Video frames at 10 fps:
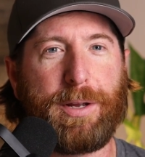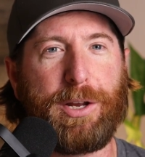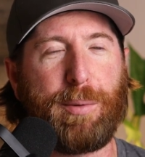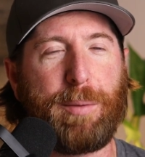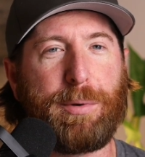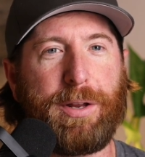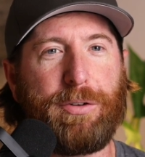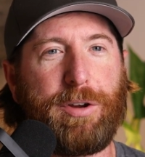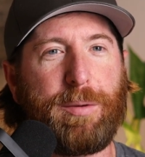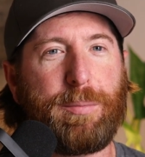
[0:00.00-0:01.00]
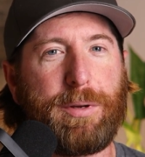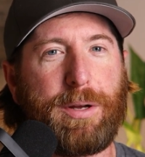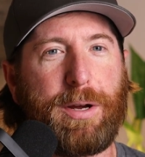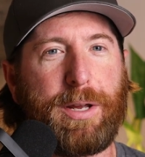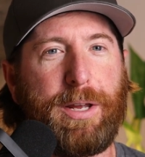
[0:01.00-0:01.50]
My buddy Jim,
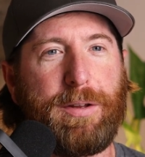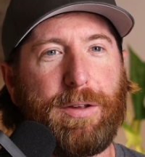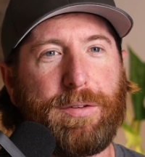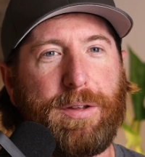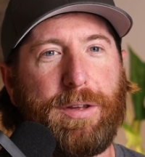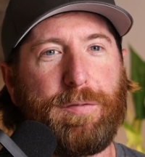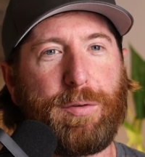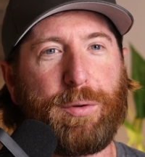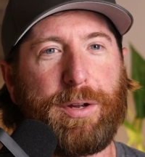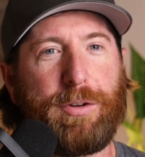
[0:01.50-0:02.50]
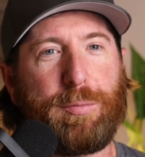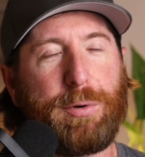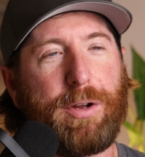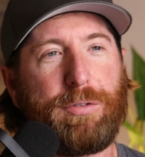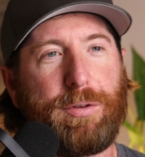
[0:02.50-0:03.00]
he does the foliage
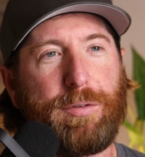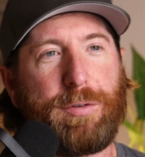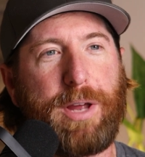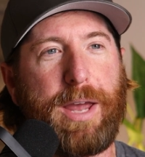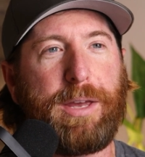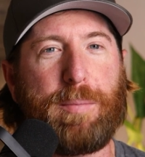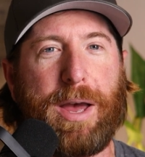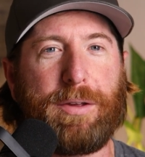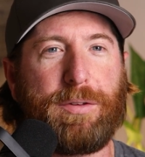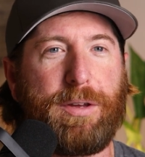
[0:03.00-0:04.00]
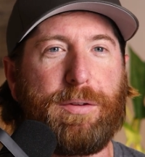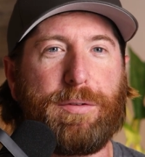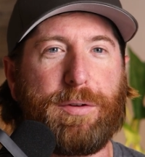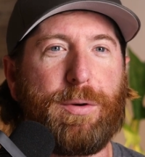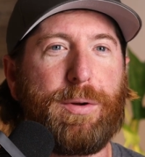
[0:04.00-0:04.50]
predictions for Yankee Magazine,
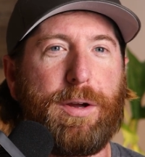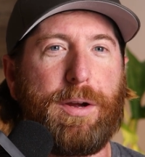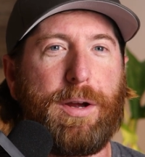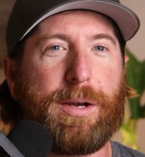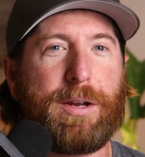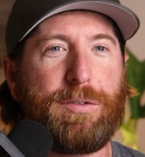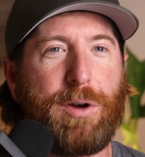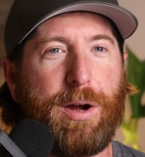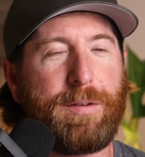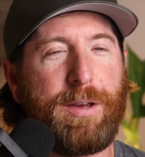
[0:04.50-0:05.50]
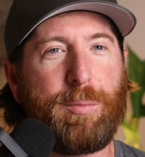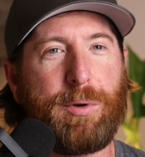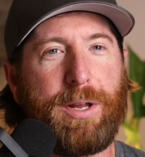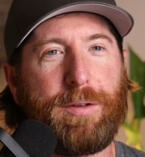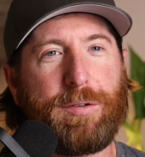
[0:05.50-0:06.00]
so I'm gonna talk to him
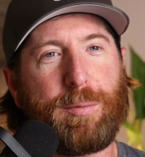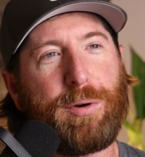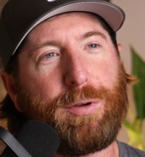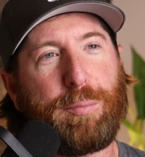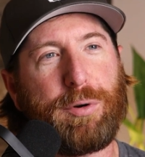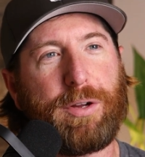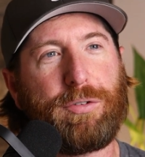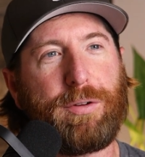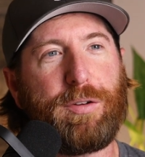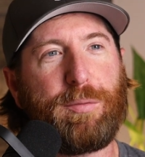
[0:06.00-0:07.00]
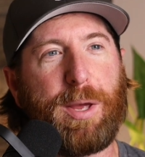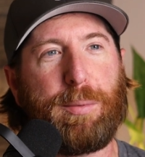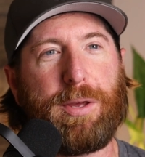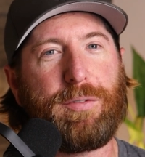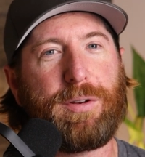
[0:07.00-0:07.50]
when he has some early predictions,
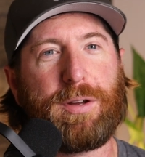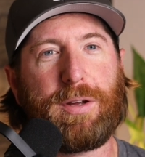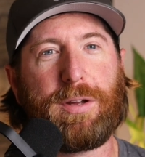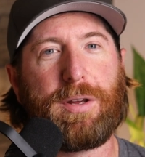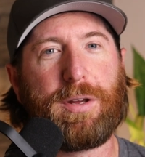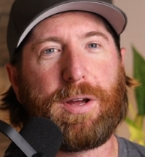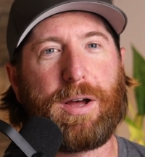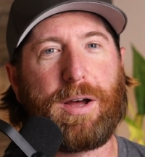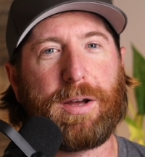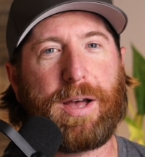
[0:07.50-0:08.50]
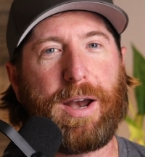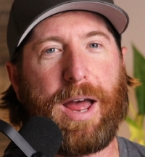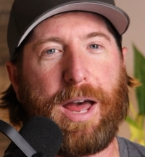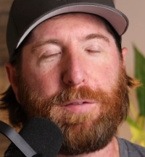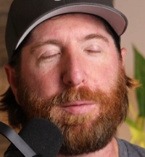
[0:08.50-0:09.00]
maybe even kind of
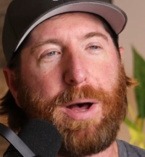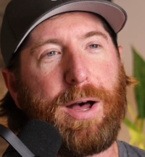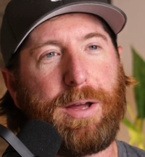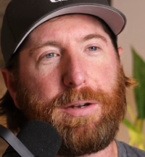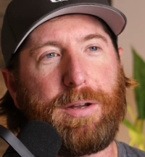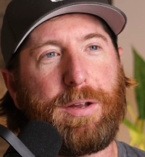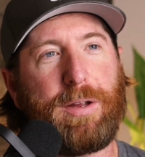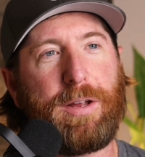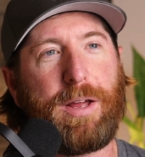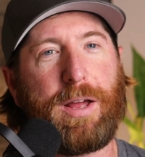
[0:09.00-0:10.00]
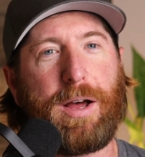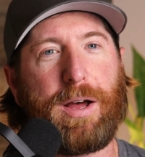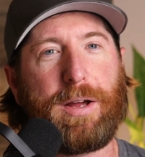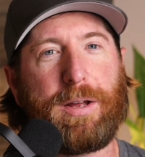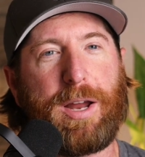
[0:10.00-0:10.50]
have him on
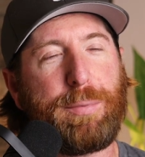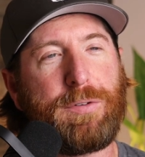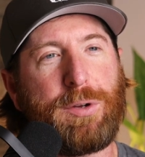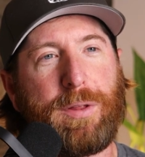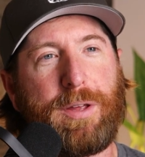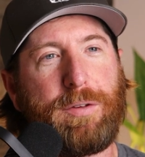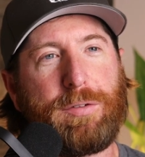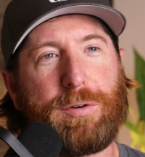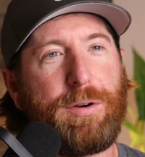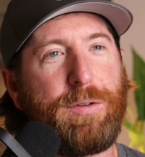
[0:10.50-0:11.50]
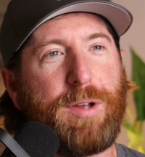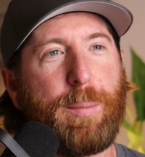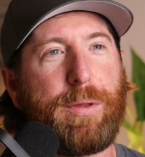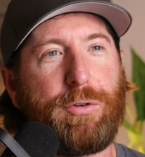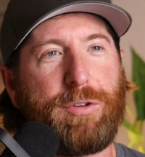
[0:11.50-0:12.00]
an episode of this or in
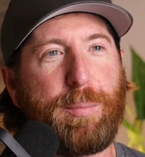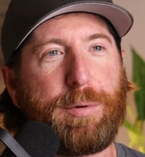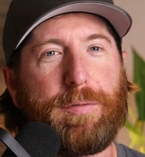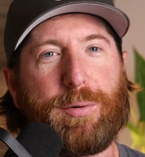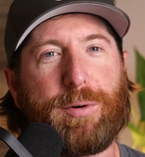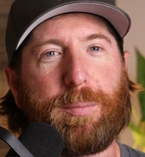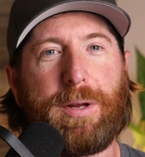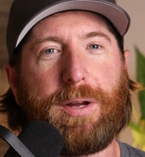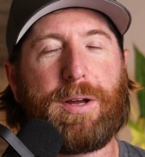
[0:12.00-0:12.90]
some other shape or form.